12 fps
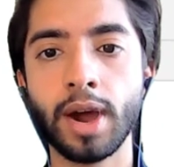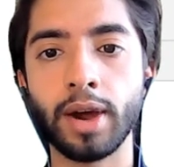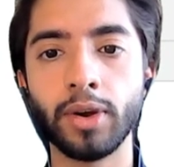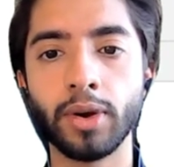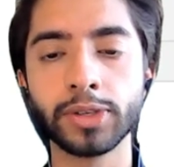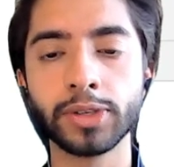
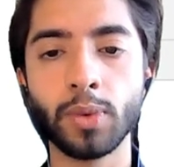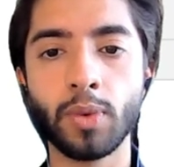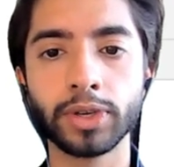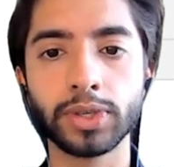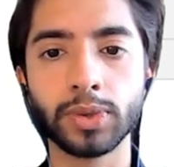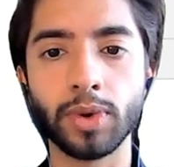I also
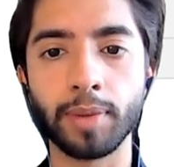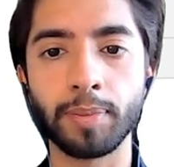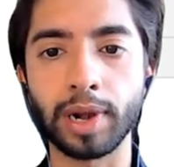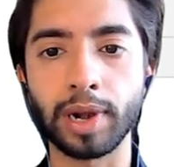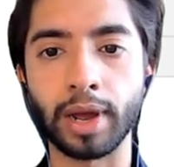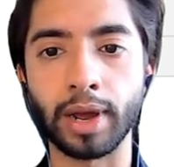want to
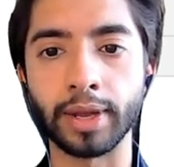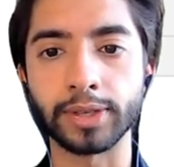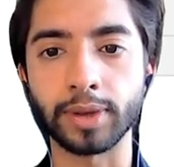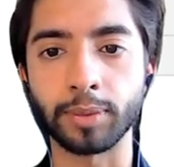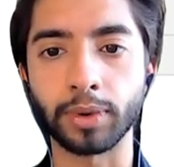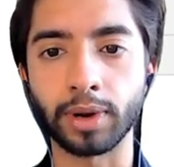apply,
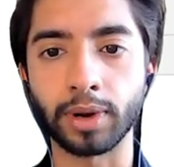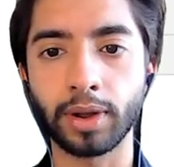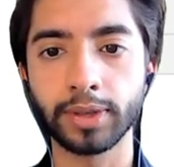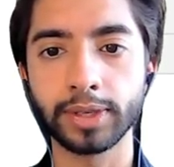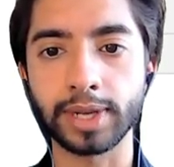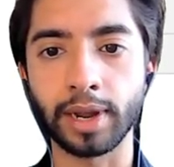so I'm going to
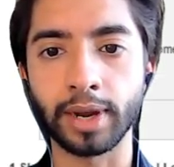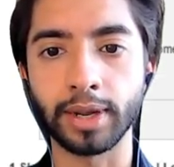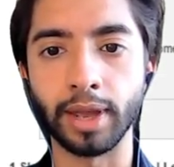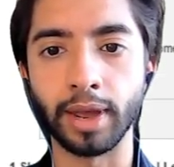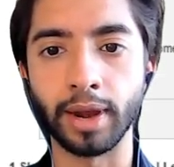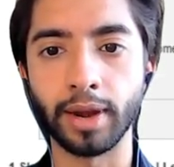click on this line
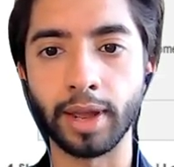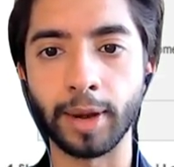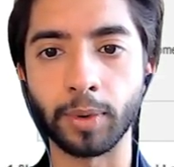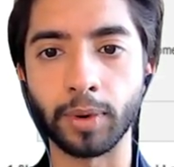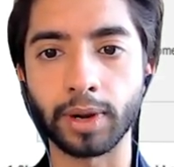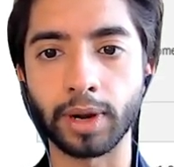again, and
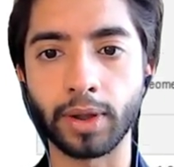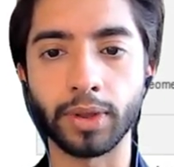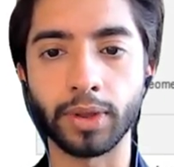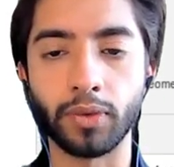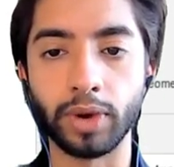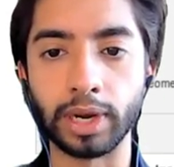I'm going to click on
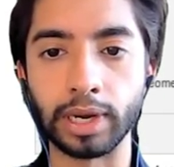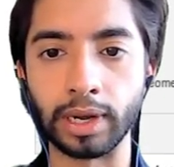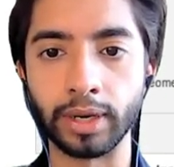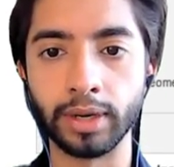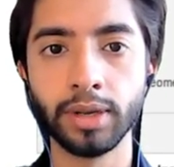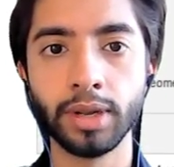the green
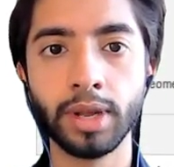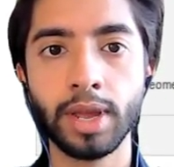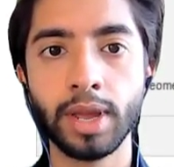line,